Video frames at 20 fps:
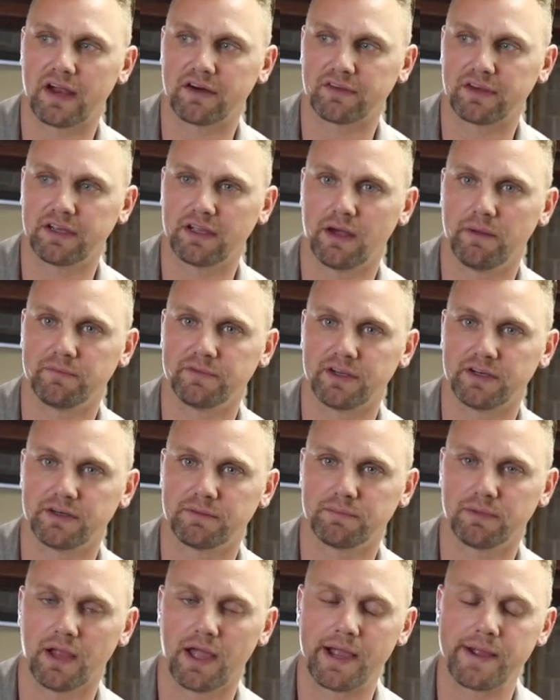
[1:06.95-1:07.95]
actually comes
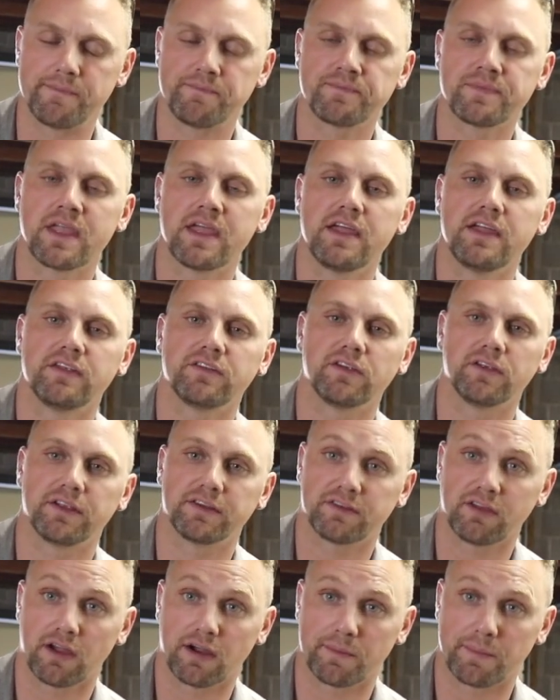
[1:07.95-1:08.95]
into play. So
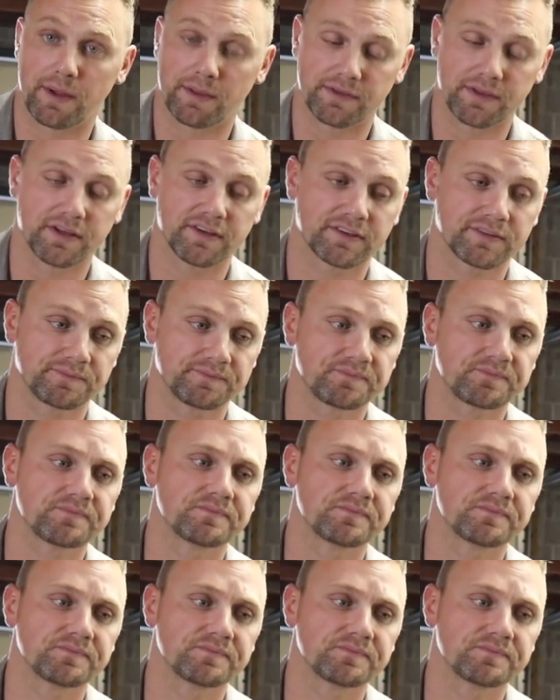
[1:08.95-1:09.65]
let's talk about this.